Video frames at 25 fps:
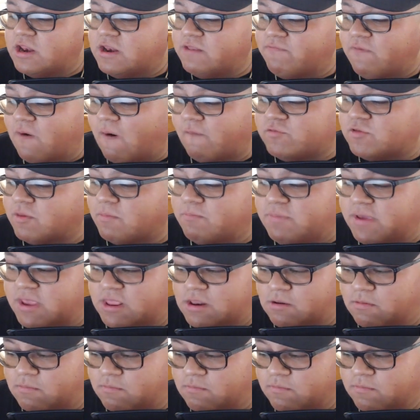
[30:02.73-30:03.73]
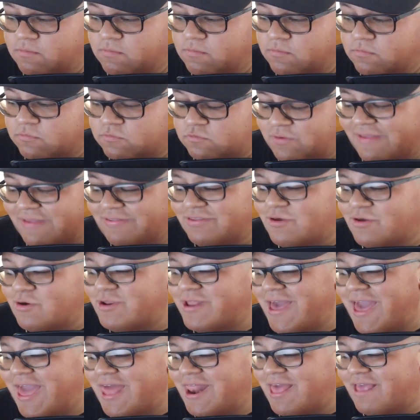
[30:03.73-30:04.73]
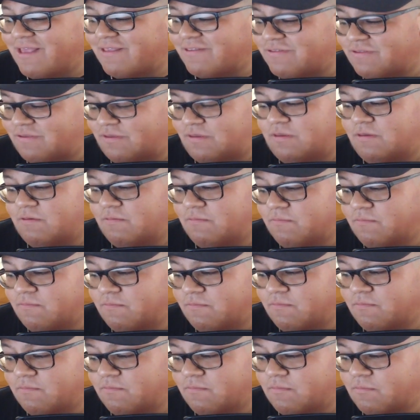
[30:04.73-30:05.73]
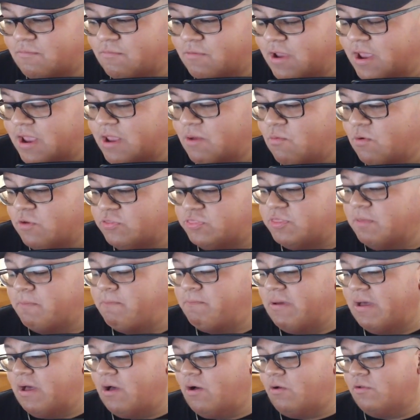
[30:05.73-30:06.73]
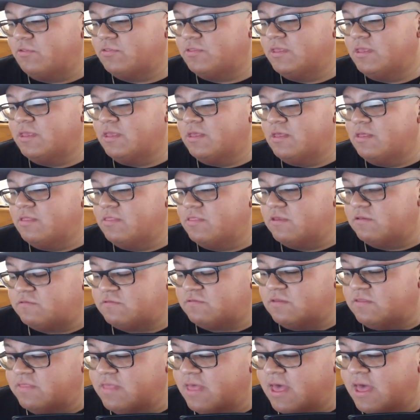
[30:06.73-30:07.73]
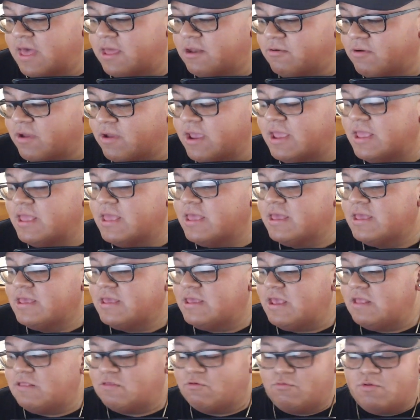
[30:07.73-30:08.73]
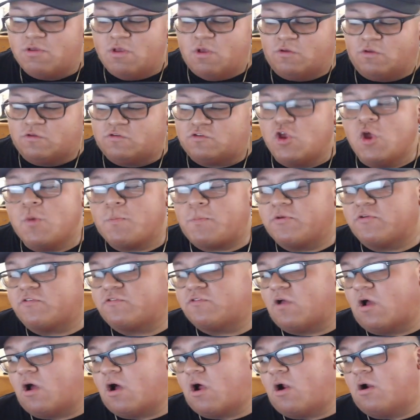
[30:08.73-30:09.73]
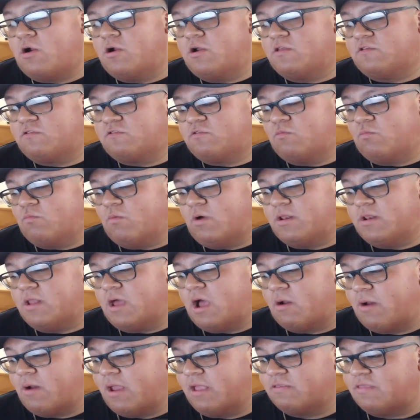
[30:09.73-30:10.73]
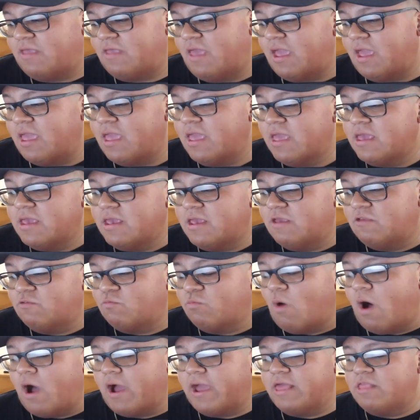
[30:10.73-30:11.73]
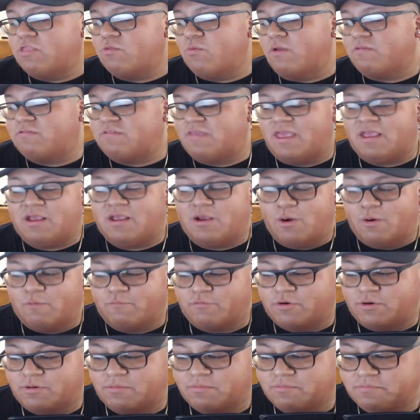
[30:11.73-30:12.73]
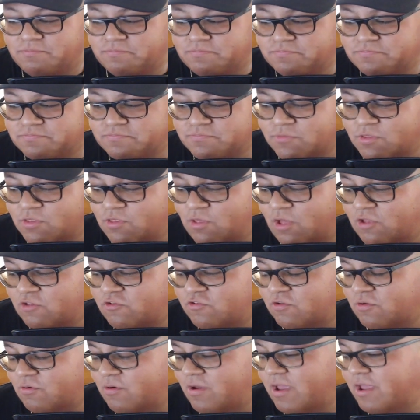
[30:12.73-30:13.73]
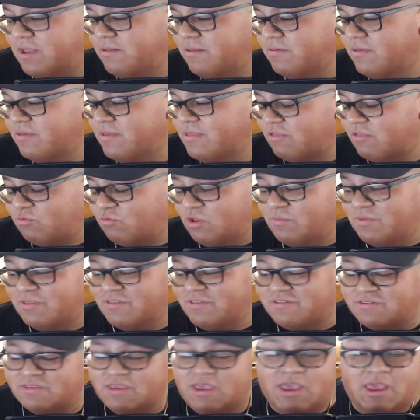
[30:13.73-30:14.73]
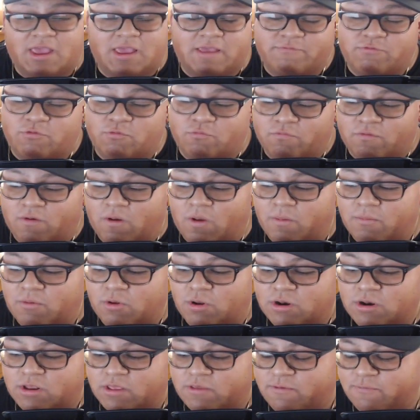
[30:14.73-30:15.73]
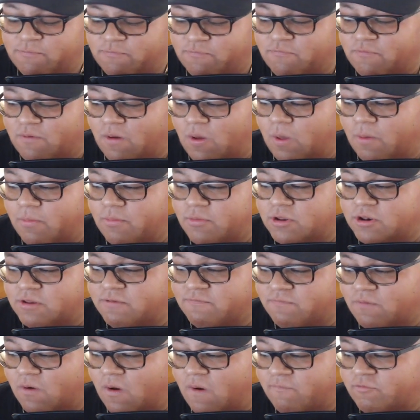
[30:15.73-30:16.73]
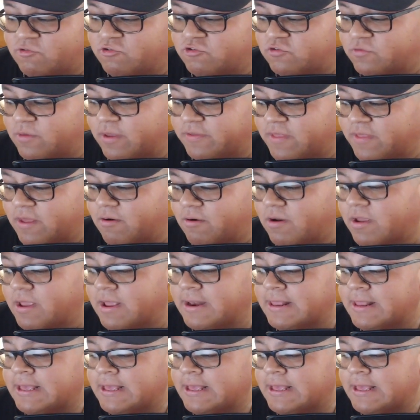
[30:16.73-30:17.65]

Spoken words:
Evolve can beat him. So we have to go to NXT, right? With the belt, this and that, right? He's a real superstar, this and whatnot, right? He's walking into a takeover. No, that shit, right? That's what he's been saying if you follow him on, if you follow him in Evolve and shit like that, right?